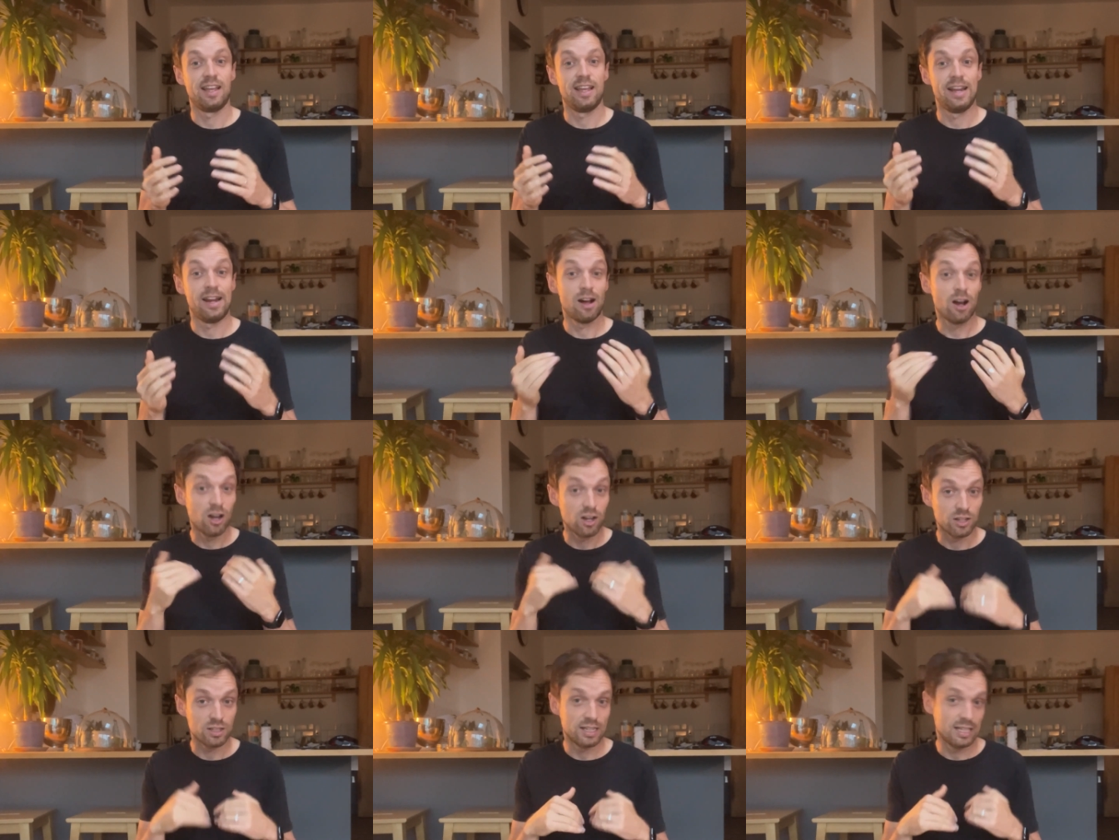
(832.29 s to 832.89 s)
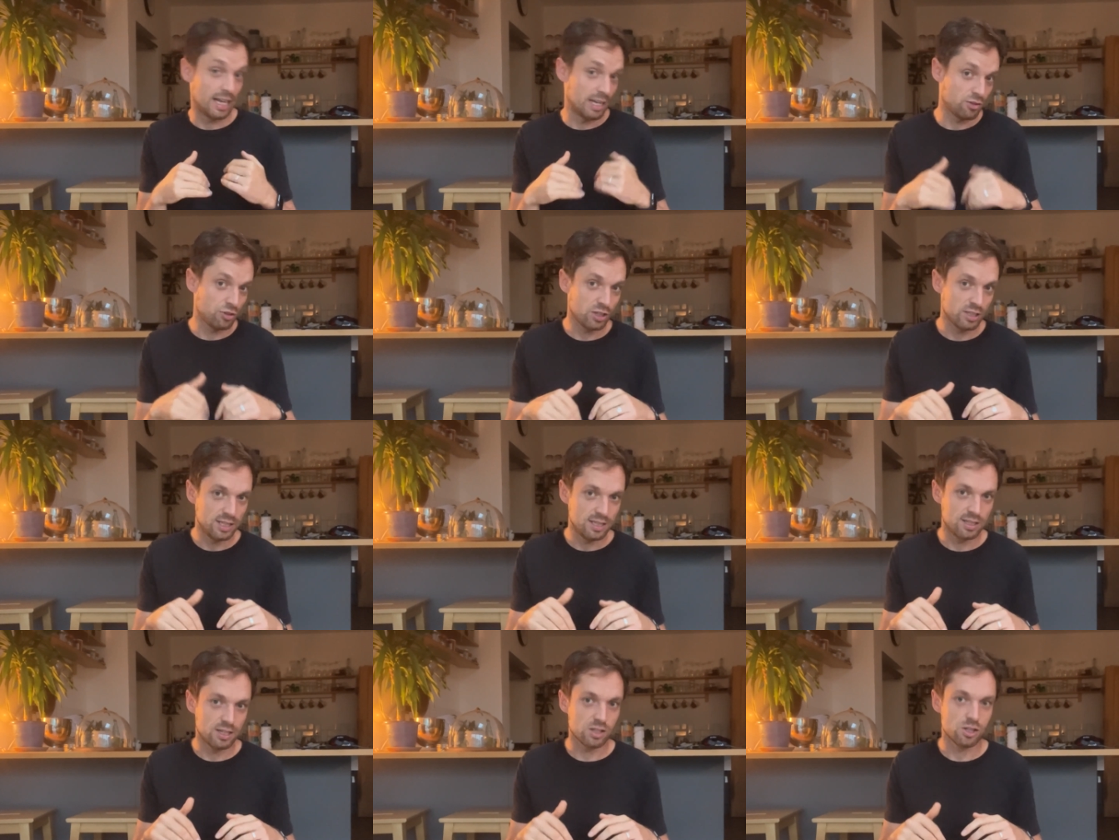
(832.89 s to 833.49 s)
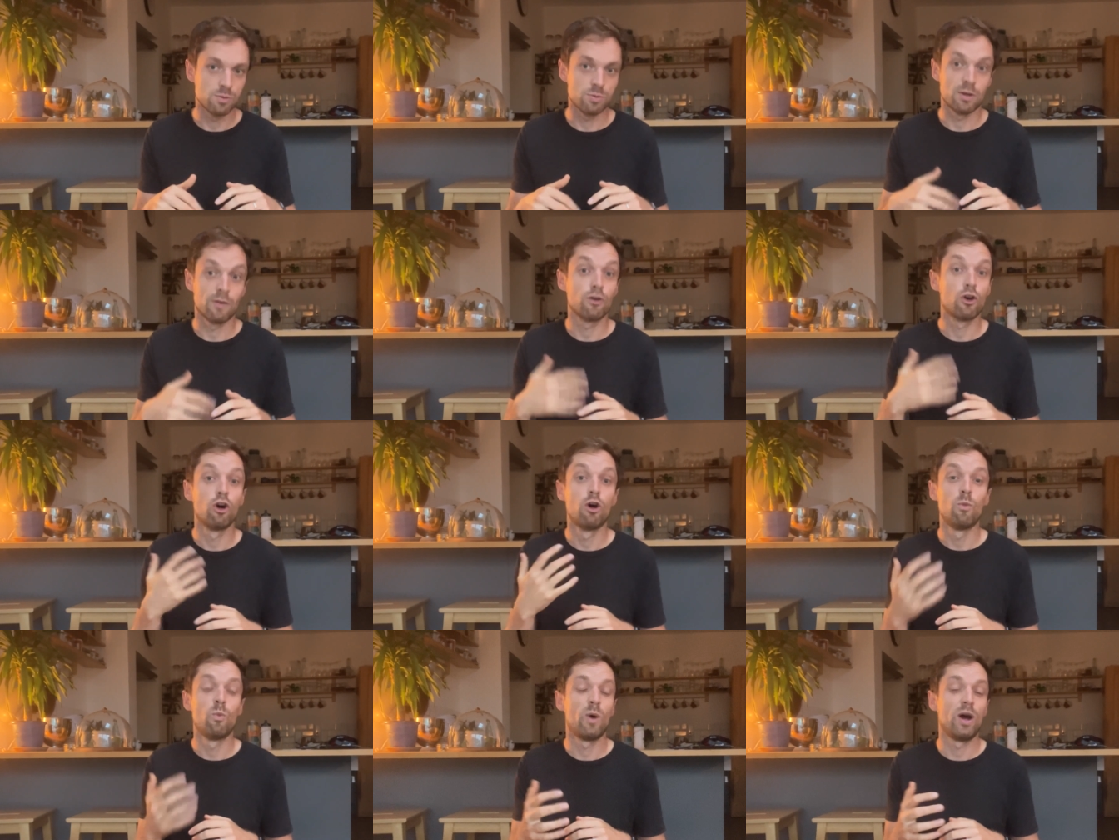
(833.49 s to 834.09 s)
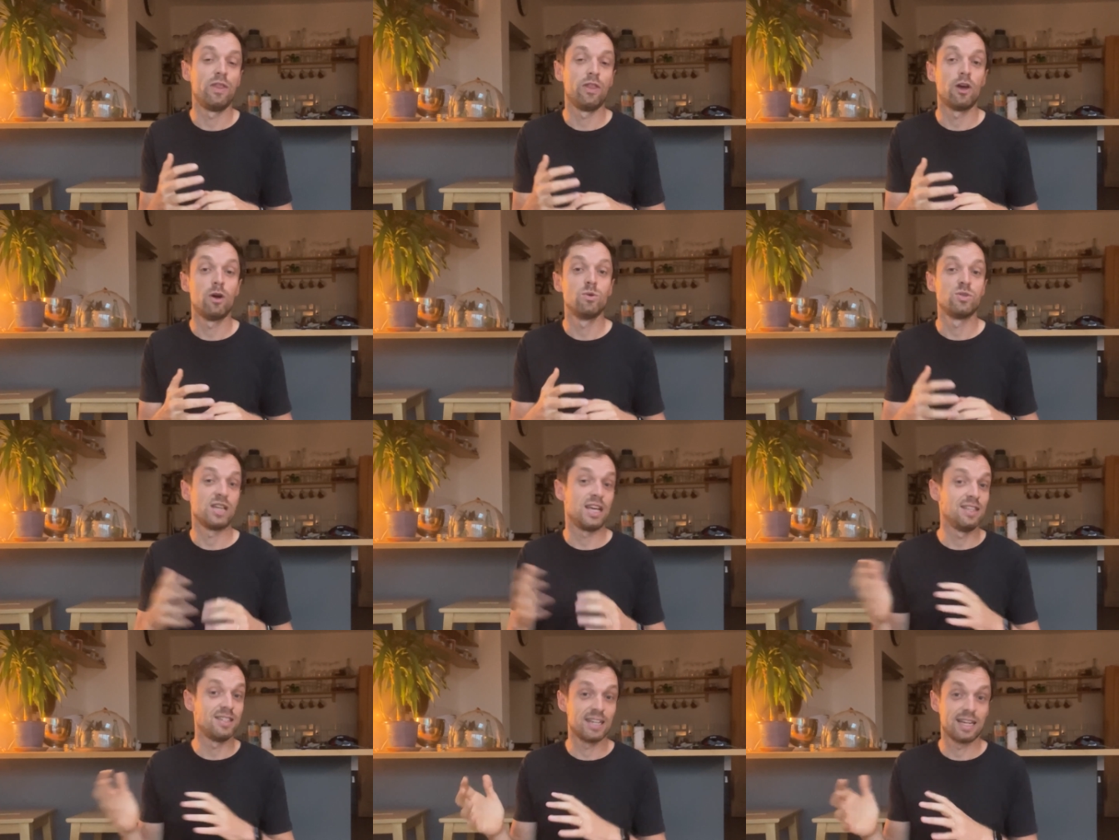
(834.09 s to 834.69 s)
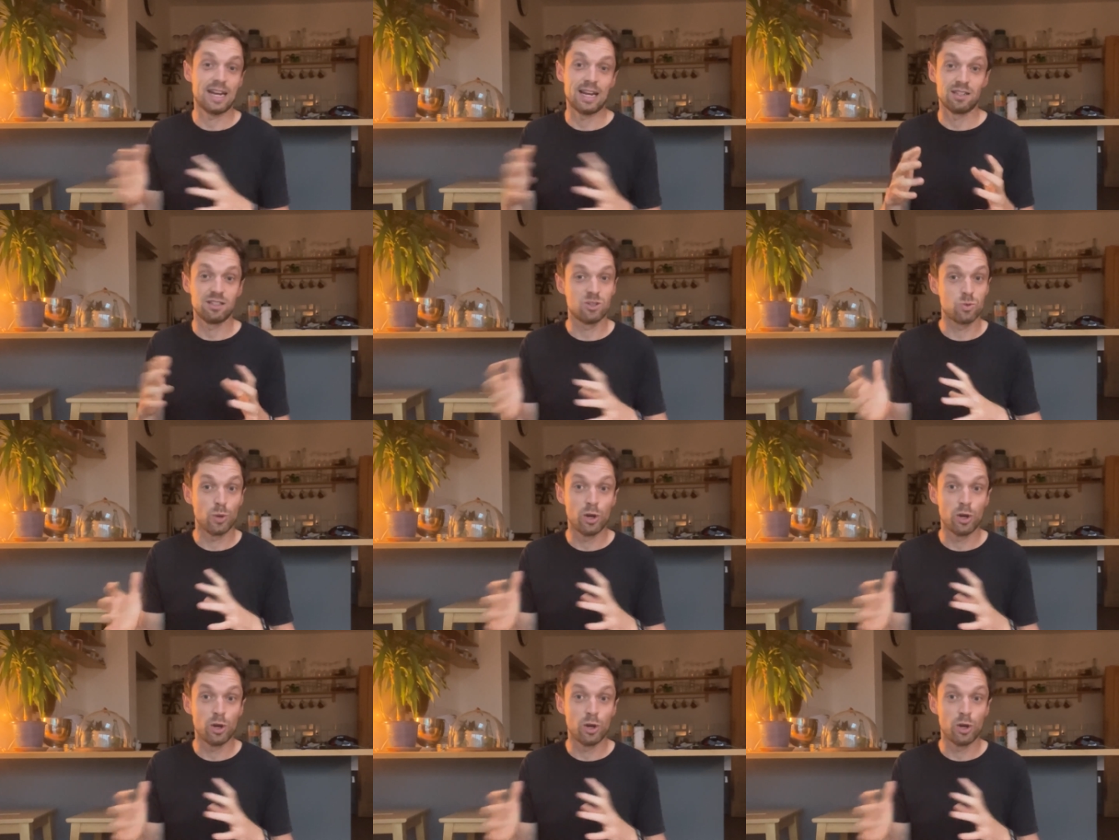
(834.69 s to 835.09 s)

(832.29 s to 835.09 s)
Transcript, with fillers: in our electricity systems have come when those interconnectors